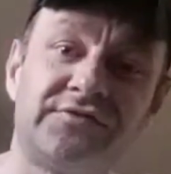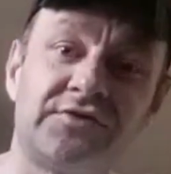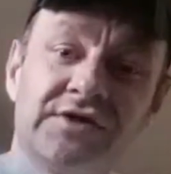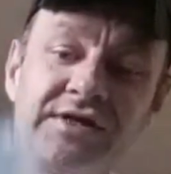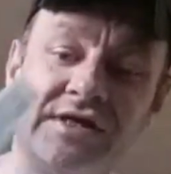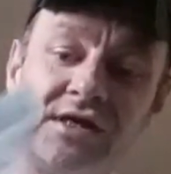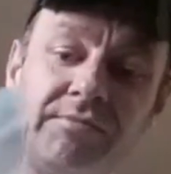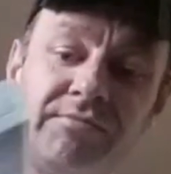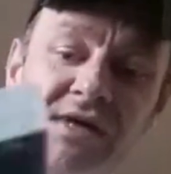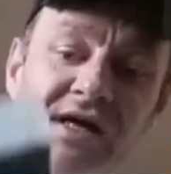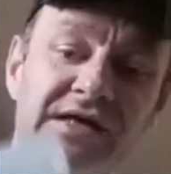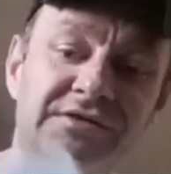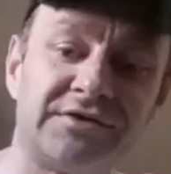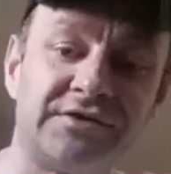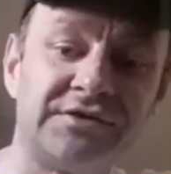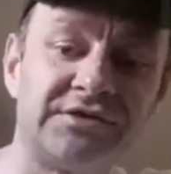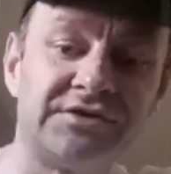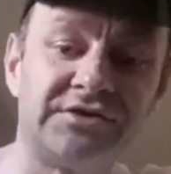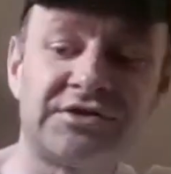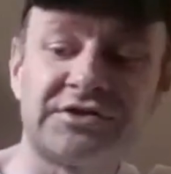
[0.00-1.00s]
You've got to have
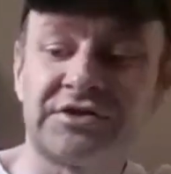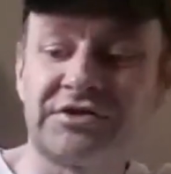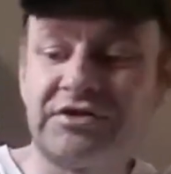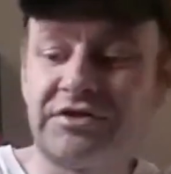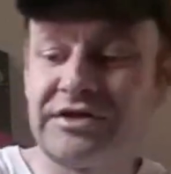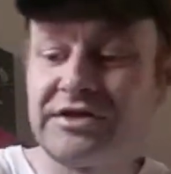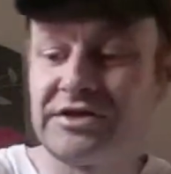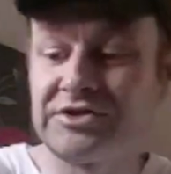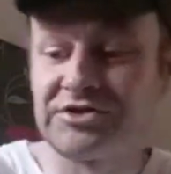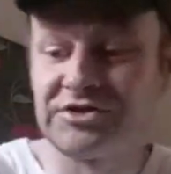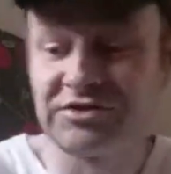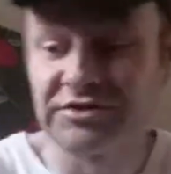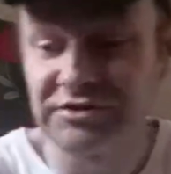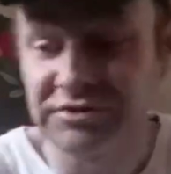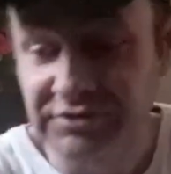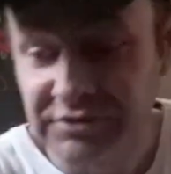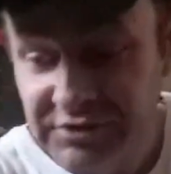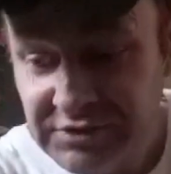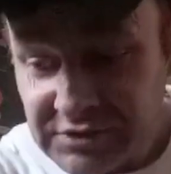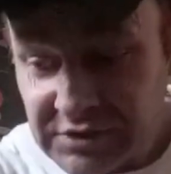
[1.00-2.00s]
Madden in your collection
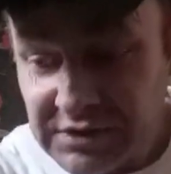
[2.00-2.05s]
now.